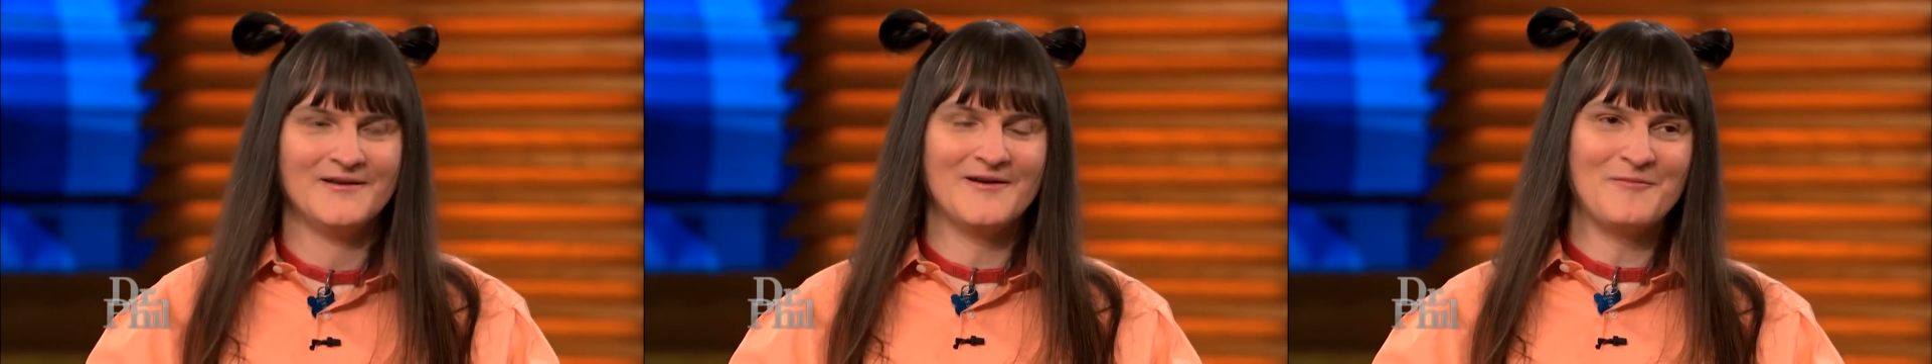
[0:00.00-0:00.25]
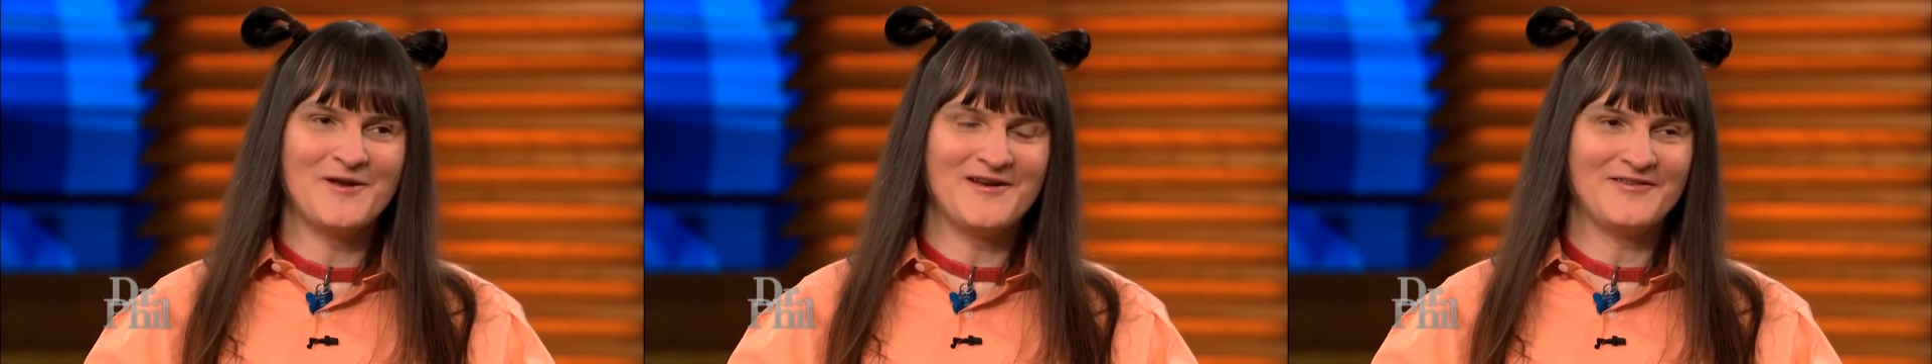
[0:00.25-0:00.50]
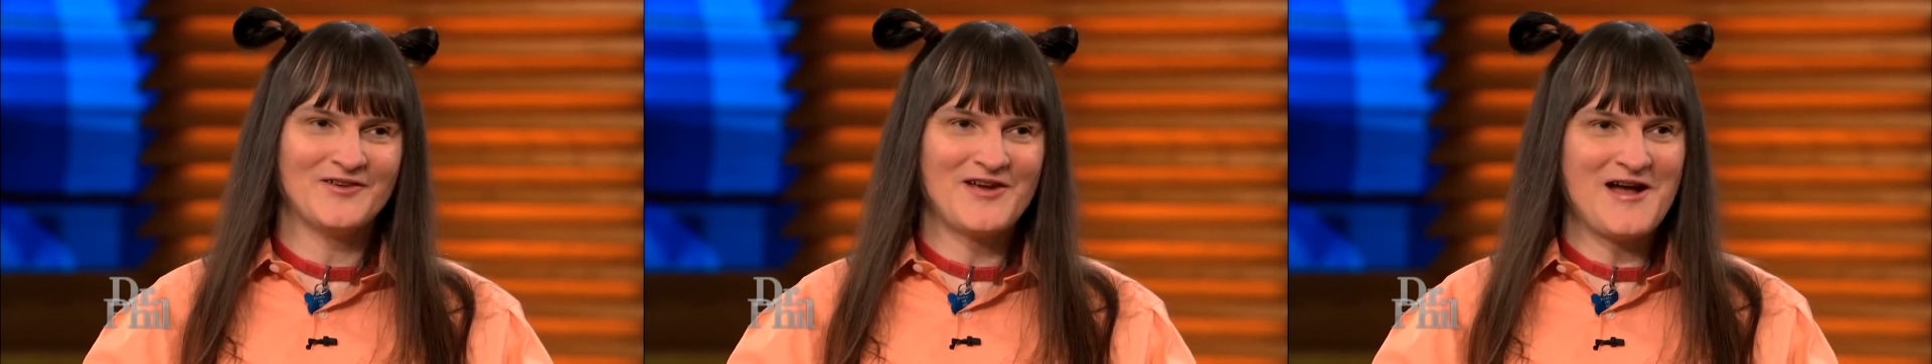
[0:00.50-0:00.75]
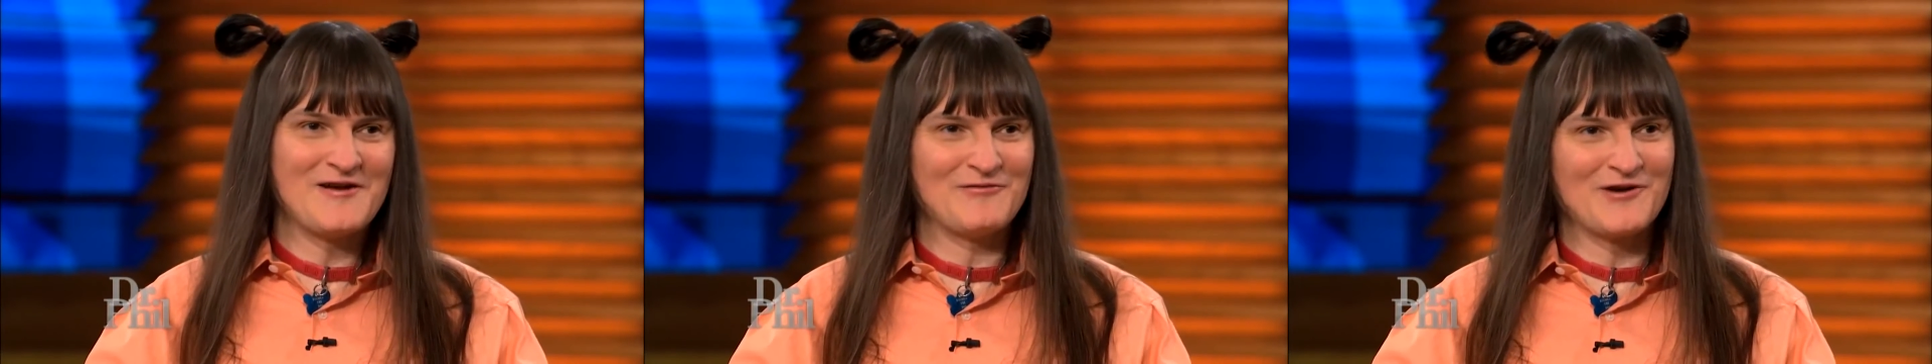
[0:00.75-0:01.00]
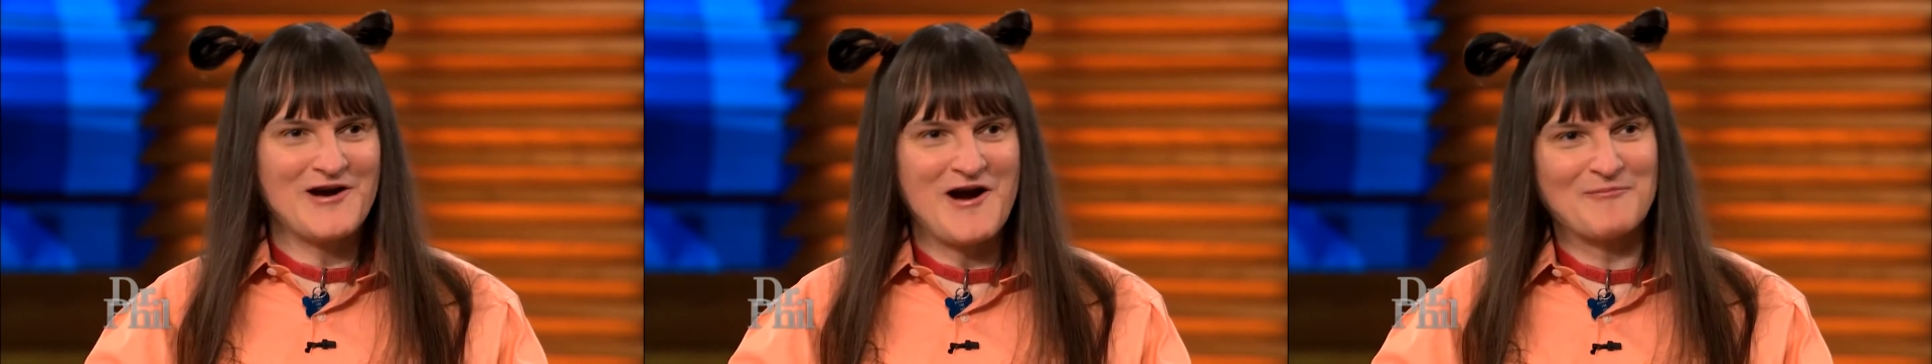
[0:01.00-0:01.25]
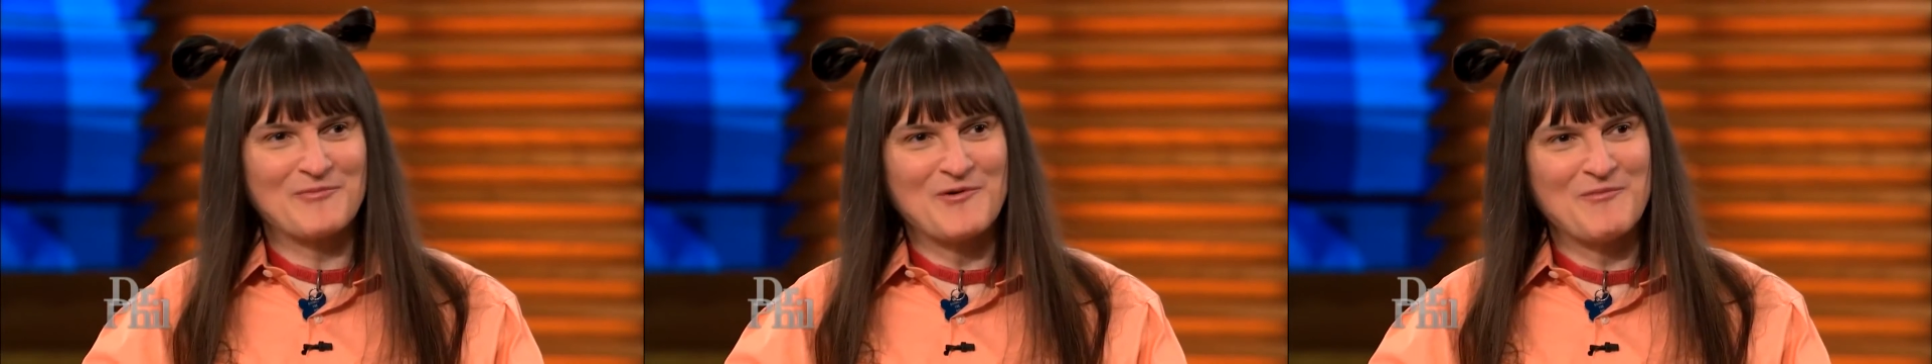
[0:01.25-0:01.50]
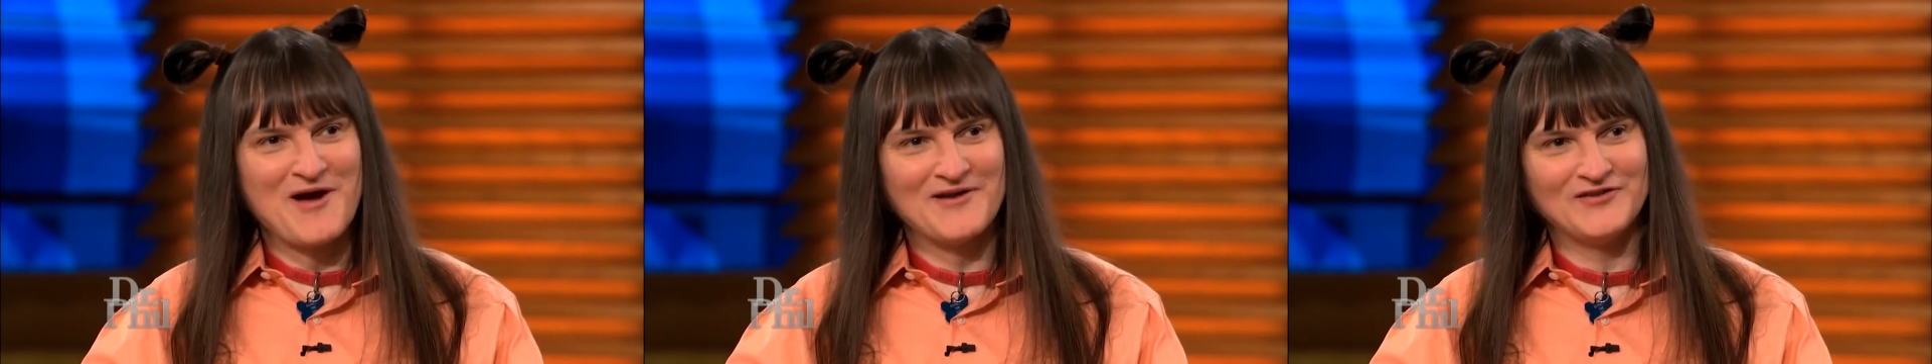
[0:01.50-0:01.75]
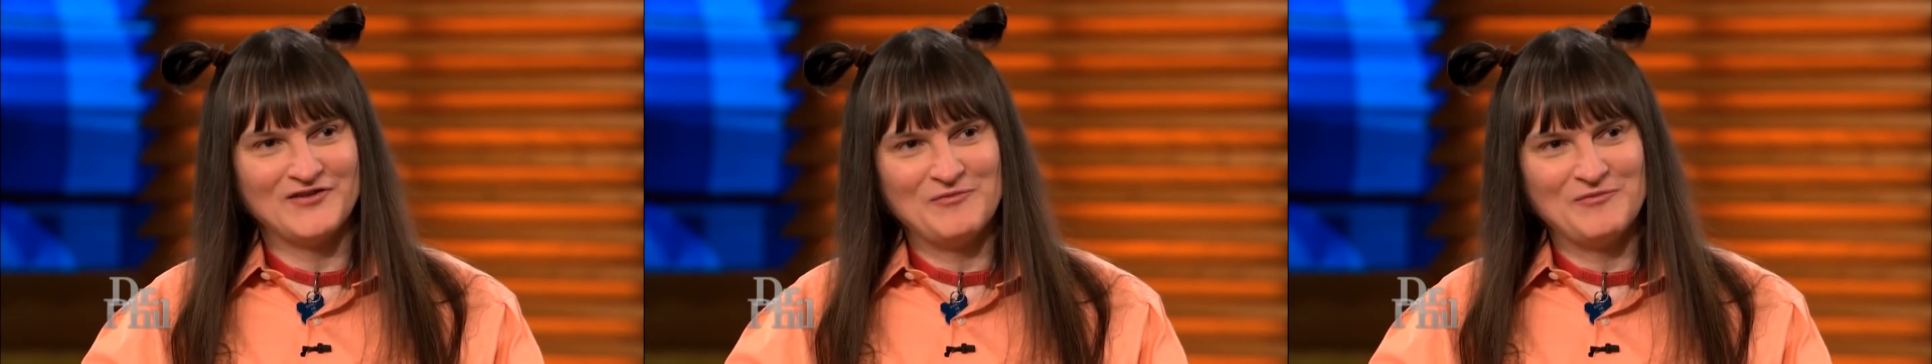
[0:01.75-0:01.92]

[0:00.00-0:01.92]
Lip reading: I mean, it's kind of a compromise